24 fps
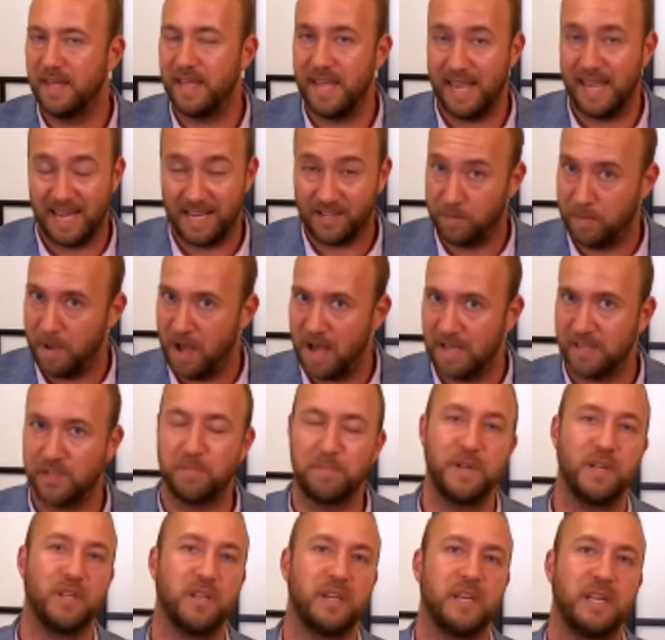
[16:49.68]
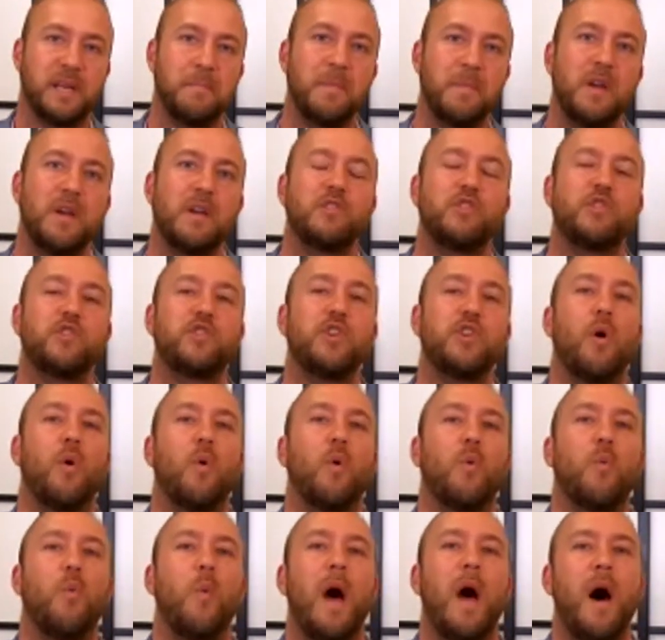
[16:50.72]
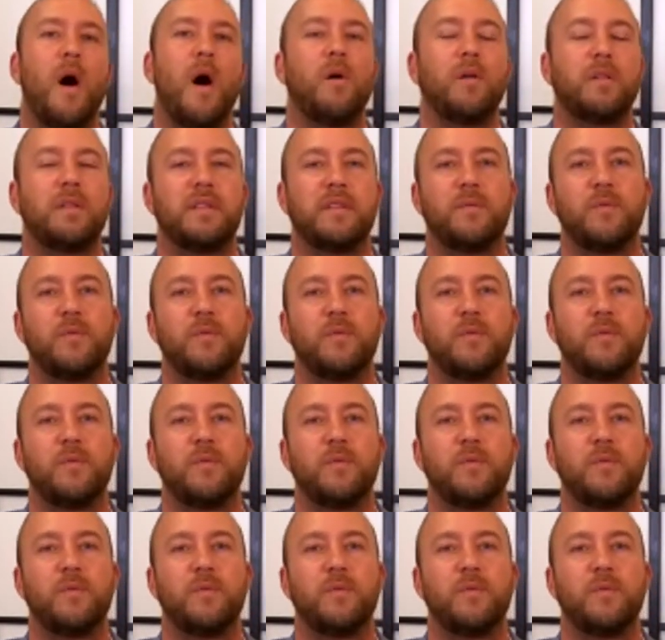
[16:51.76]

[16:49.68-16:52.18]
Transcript: It's a possibility. So while